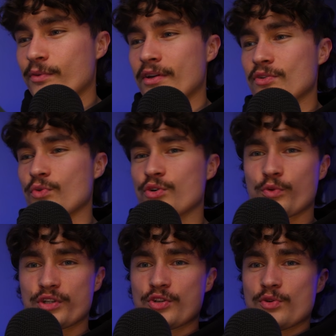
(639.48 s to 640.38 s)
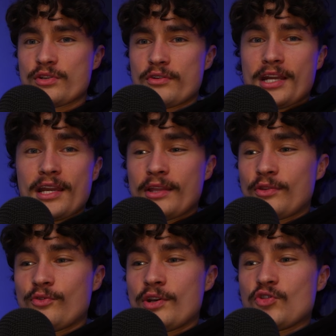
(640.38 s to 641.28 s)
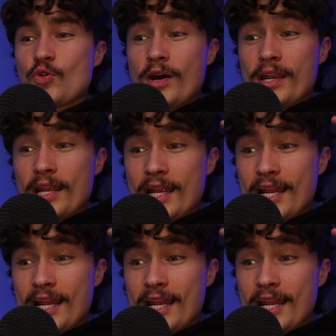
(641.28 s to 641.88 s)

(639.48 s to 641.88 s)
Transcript: we can watch it do its thing. 3, 2, 1.